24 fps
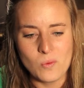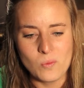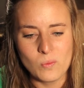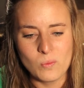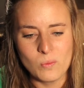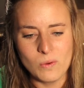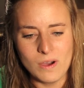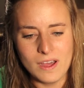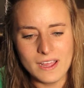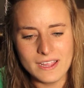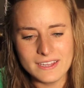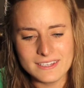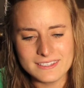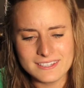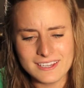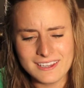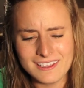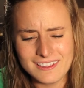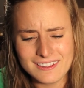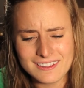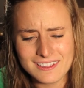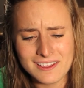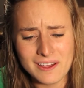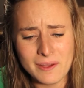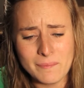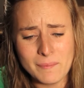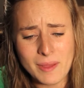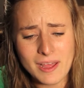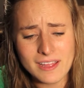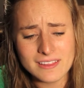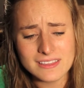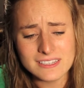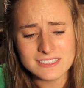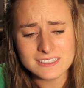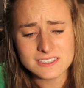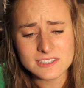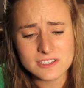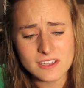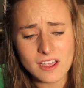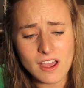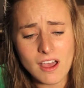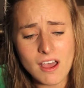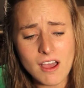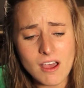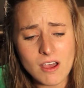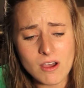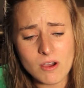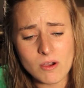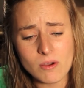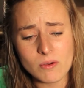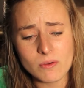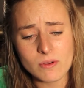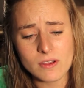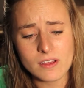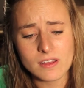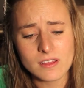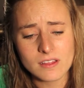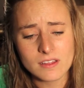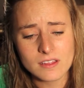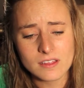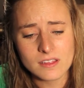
What? Come on, let's go.